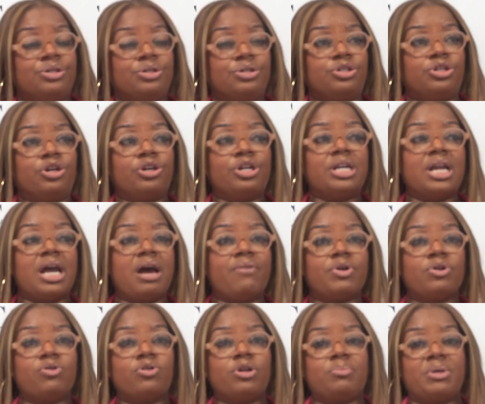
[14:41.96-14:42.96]
you're
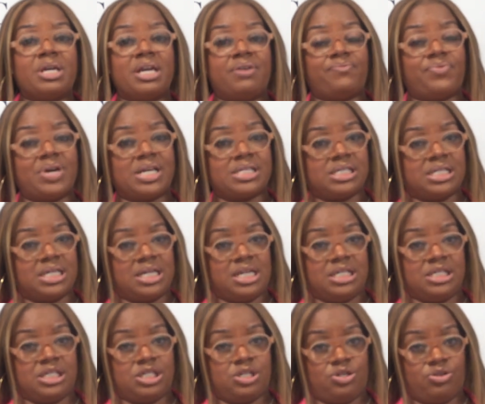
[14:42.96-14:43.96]
never going to be invested
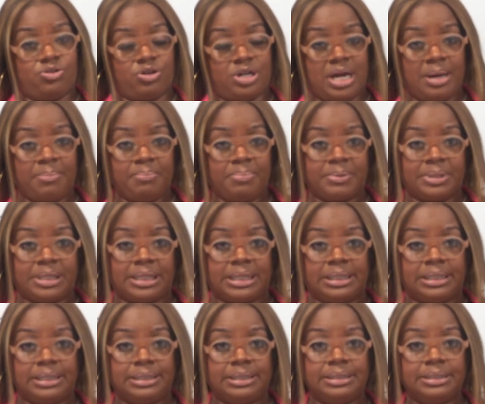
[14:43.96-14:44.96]
into your company.
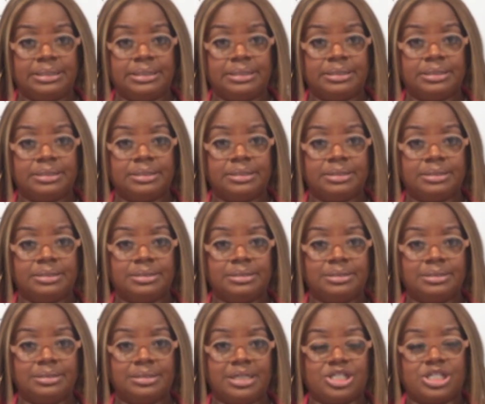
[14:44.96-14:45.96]

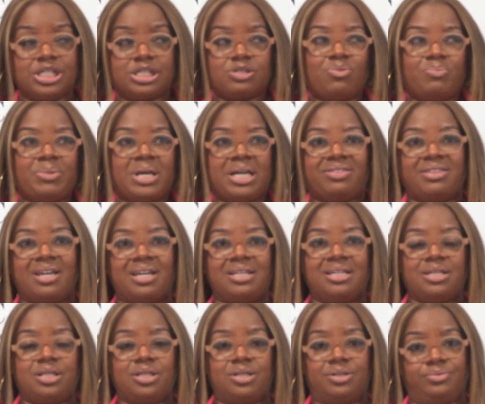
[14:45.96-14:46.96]
It's just going to be a thing
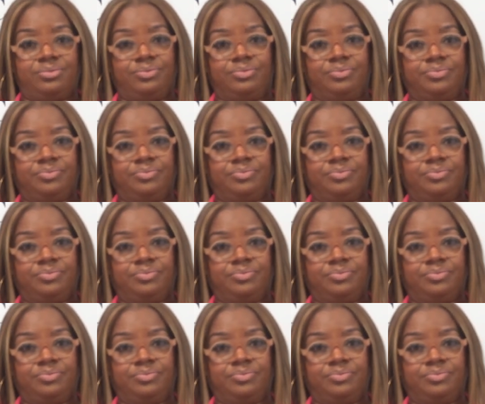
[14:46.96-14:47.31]
to do.